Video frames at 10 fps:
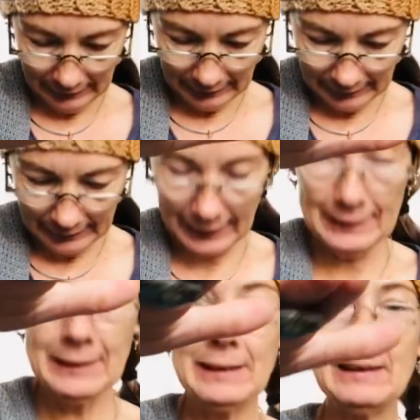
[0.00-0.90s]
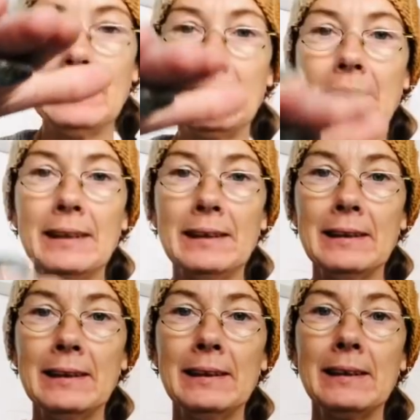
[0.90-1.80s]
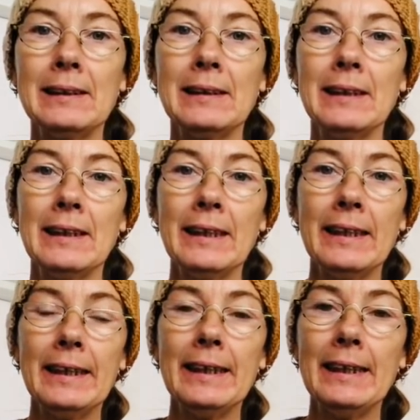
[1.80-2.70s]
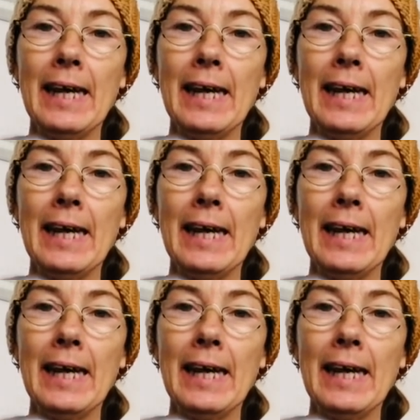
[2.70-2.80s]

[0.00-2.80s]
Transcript: And as it descends, it